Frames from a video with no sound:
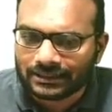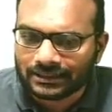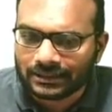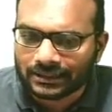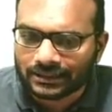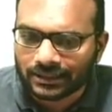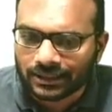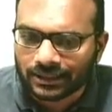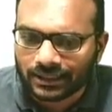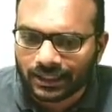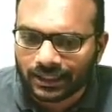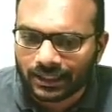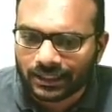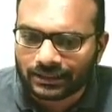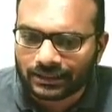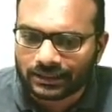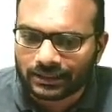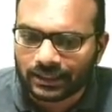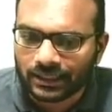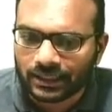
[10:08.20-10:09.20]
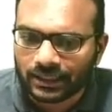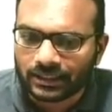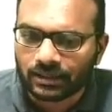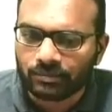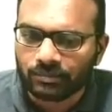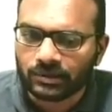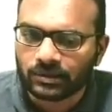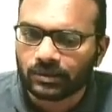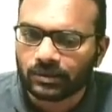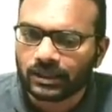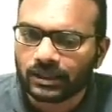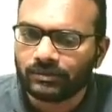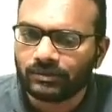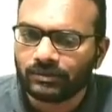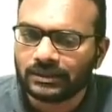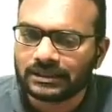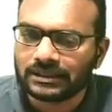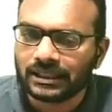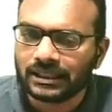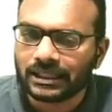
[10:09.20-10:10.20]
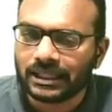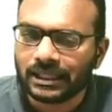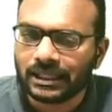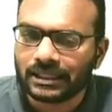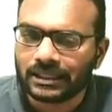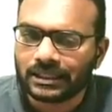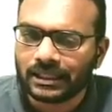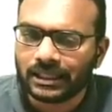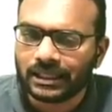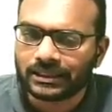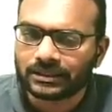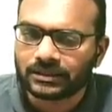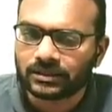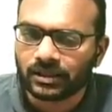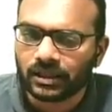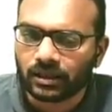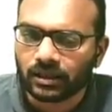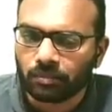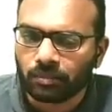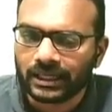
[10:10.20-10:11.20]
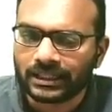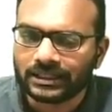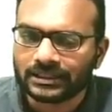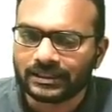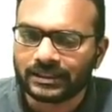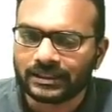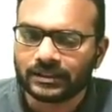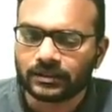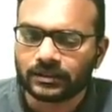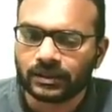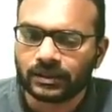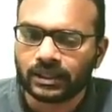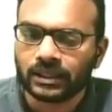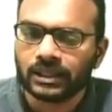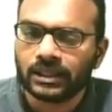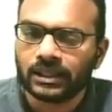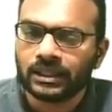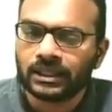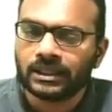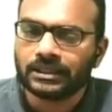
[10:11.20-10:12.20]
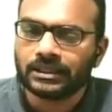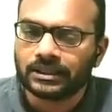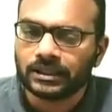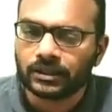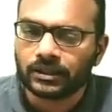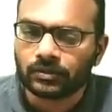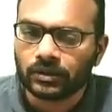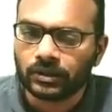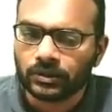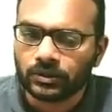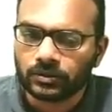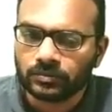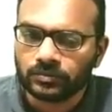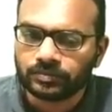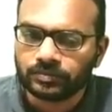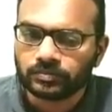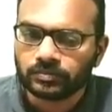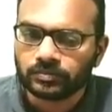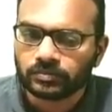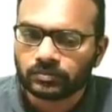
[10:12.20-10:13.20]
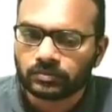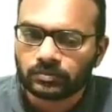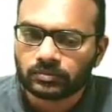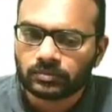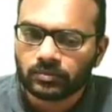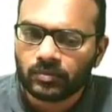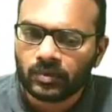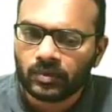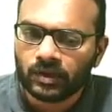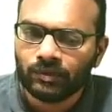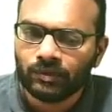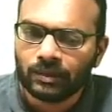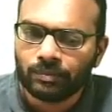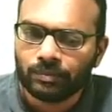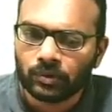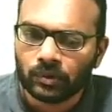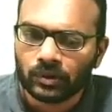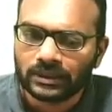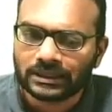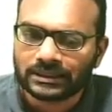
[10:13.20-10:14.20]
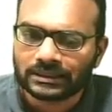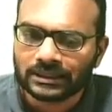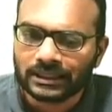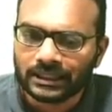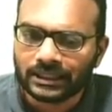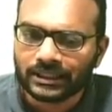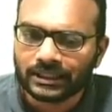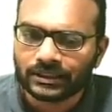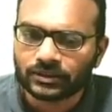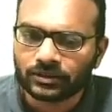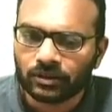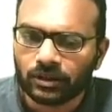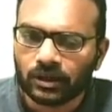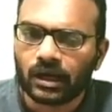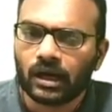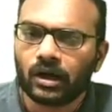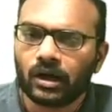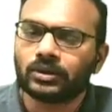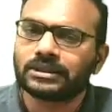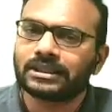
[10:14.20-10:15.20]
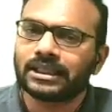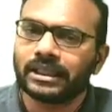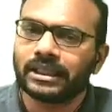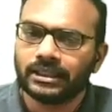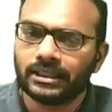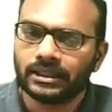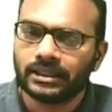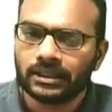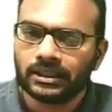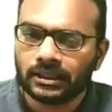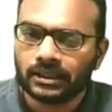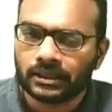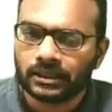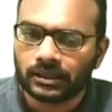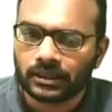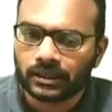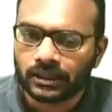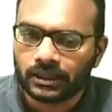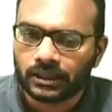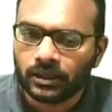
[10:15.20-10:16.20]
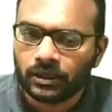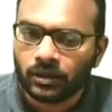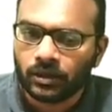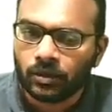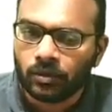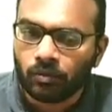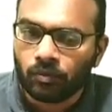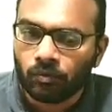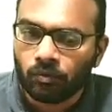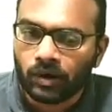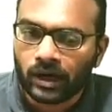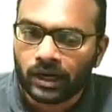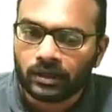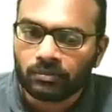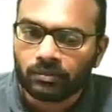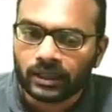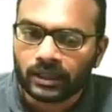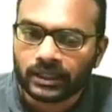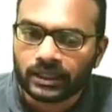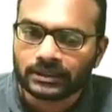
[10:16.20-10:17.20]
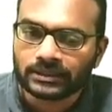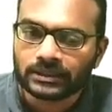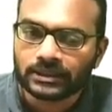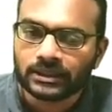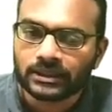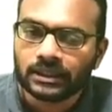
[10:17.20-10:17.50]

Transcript: just rearrange it a little bit. All right, we see that delta S square by C square is equal to, we'll pull this dt square outside. Okay, 1 minus,